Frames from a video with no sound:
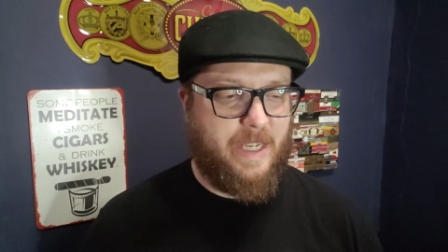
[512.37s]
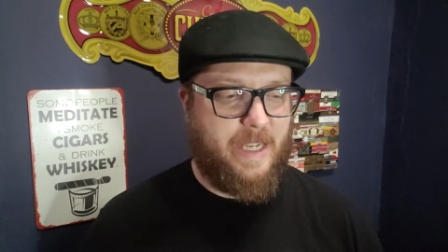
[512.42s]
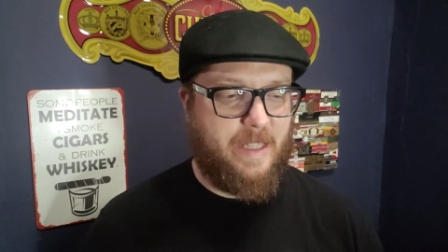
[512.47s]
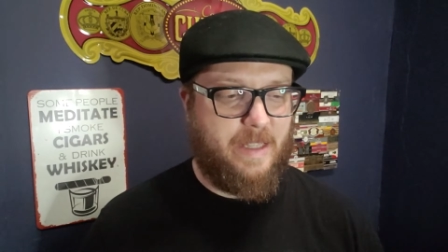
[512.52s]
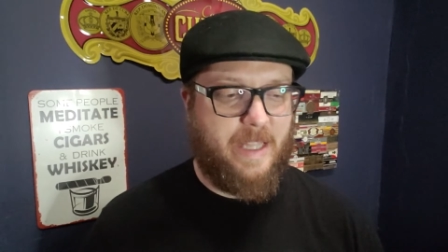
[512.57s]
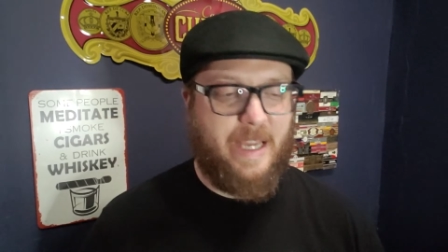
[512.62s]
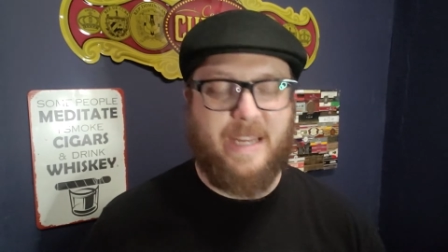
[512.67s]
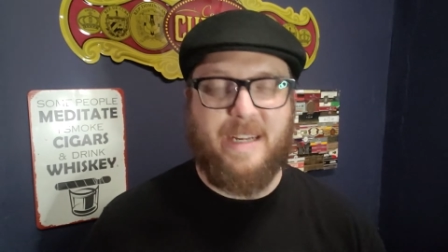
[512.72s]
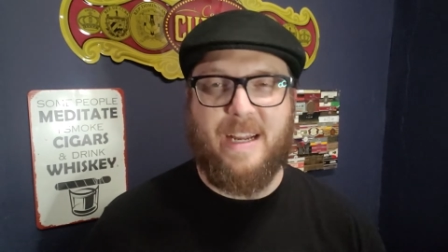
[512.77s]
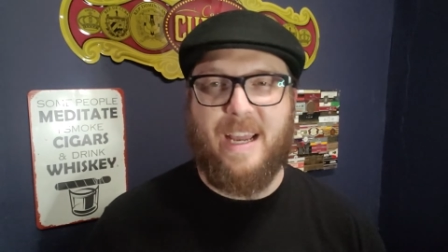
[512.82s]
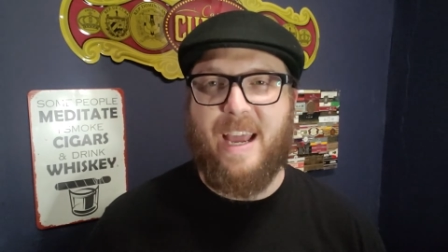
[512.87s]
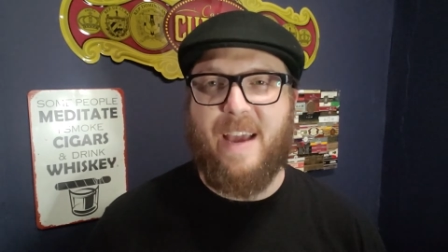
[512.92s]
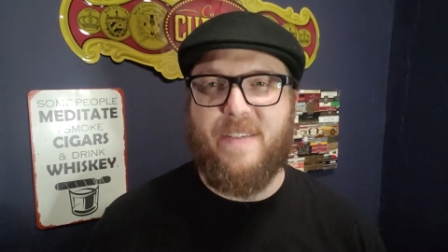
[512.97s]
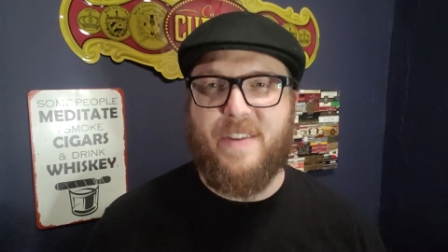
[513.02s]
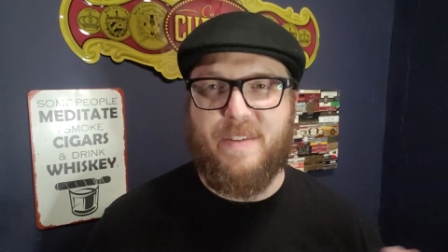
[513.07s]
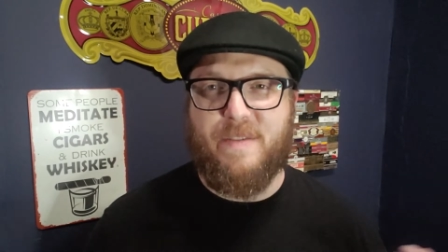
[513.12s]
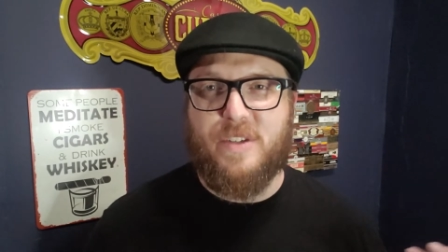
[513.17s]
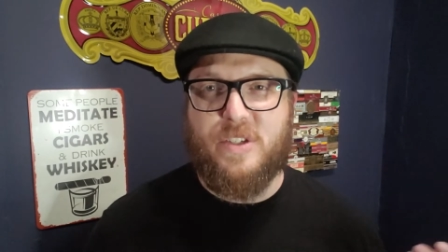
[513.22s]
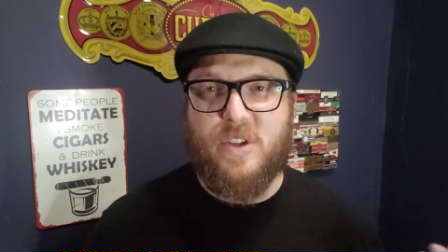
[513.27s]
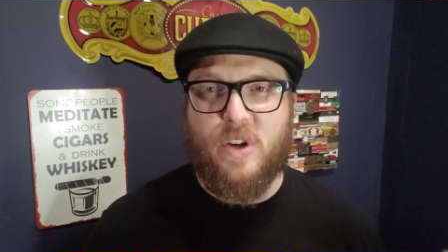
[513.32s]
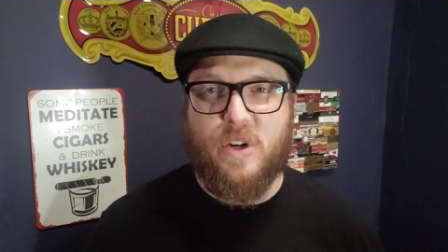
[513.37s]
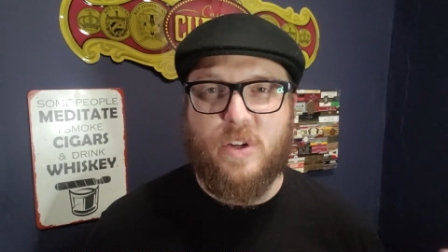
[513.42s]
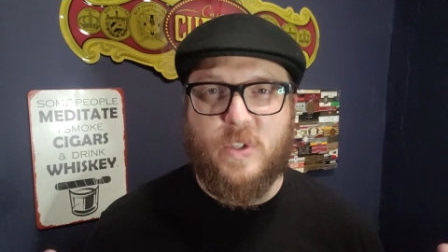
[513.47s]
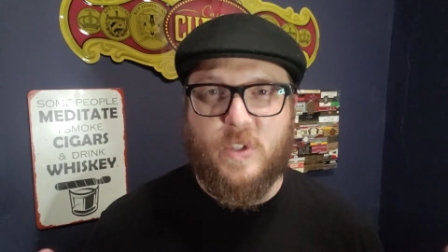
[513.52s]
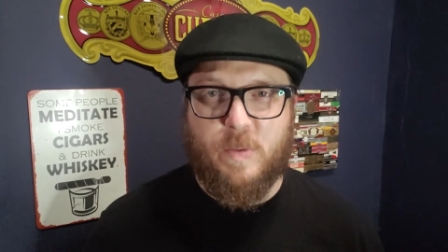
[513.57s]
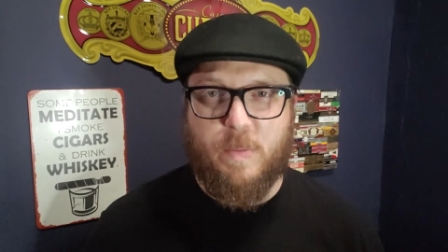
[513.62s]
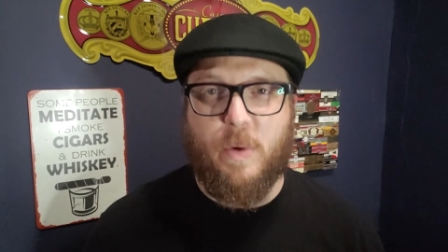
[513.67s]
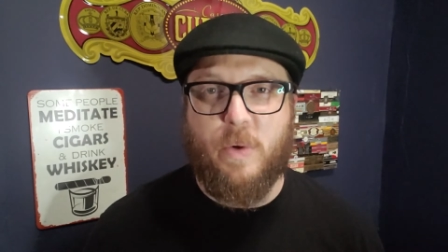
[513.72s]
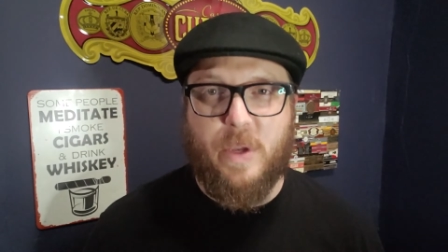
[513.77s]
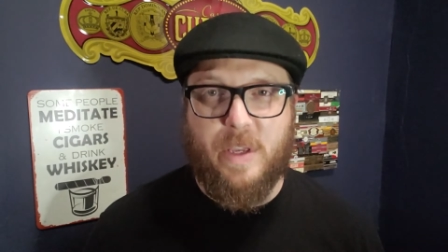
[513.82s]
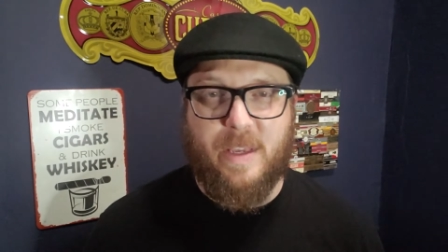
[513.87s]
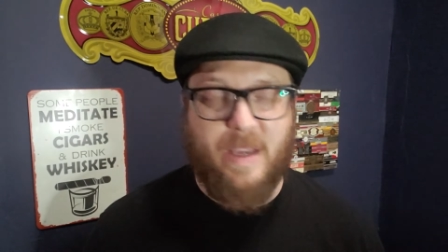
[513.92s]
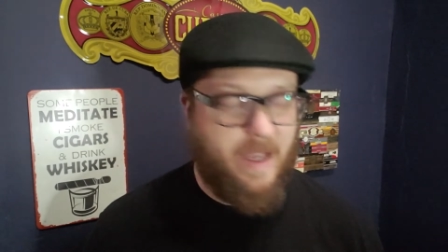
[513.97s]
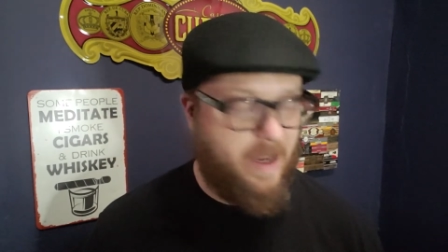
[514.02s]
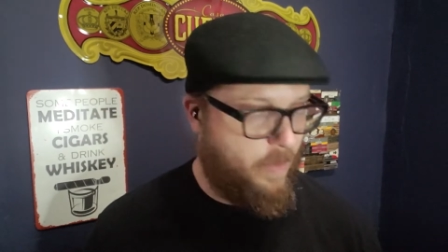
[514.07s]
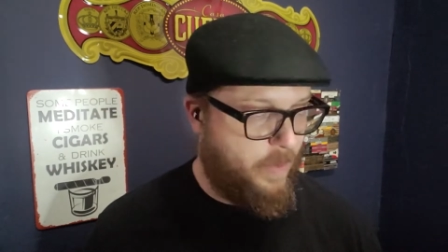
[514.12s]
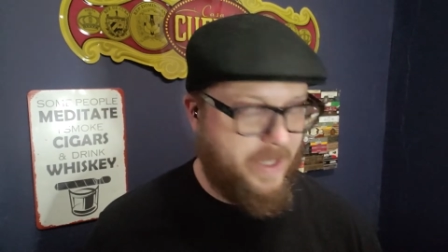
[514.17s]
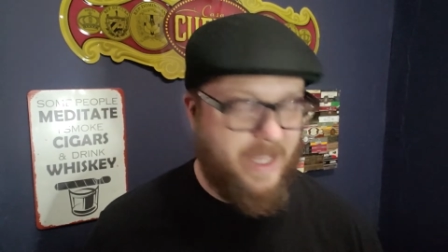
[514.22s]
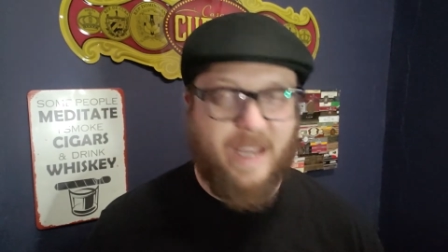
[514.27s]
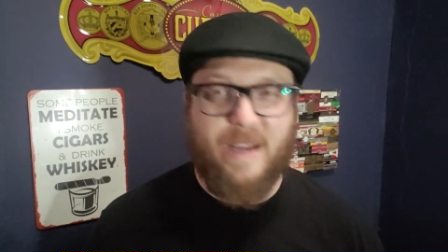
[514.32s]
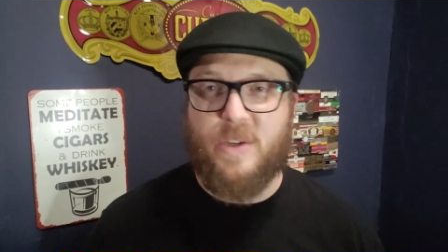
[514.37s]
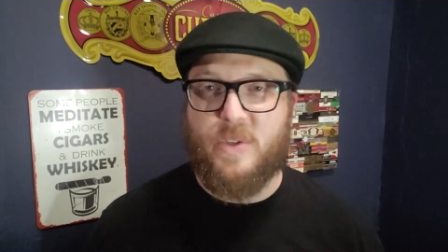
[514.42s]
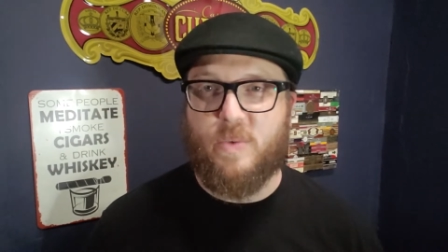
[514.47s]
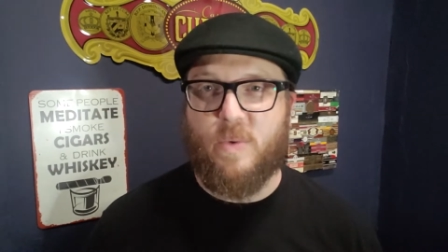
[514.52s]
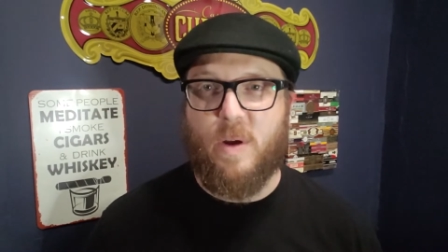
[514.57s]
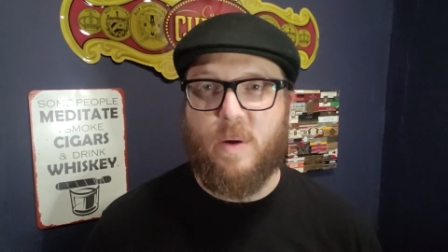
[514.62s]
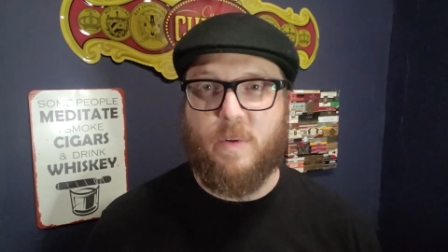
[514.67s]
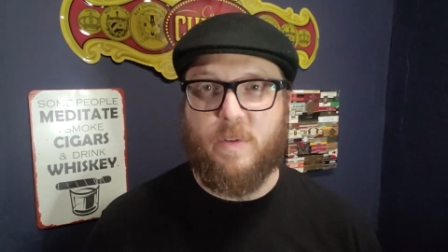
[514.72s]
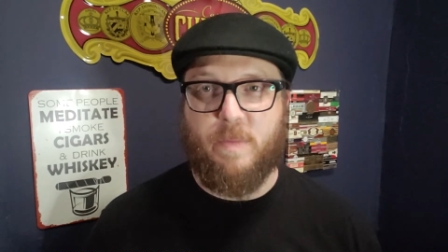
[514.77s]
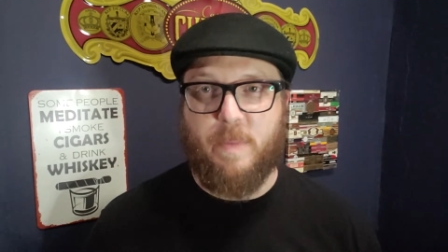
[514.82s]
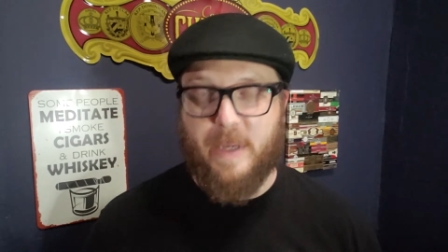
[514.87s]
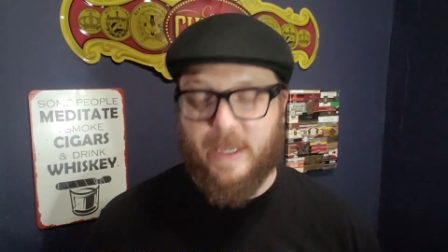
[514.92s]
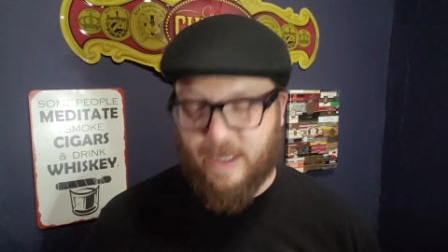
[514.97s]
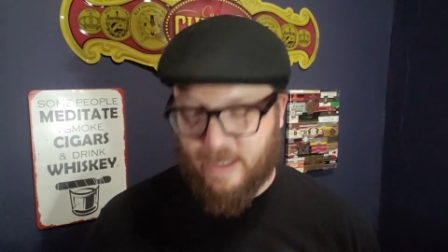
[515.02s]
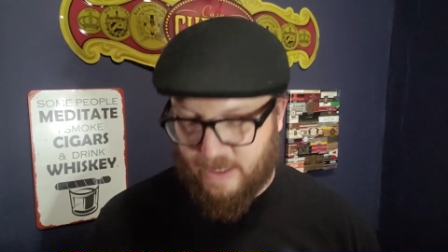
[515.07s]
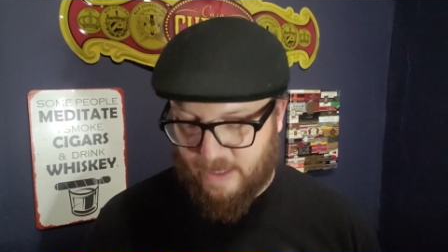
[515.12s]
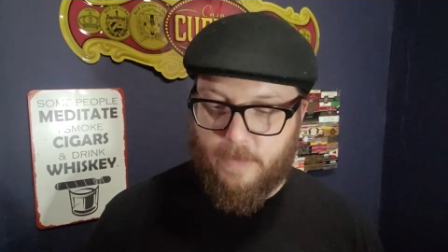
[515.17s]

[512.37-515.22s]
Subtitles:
to get late and I haven't even started smoking yet. What the hell's wrong with me?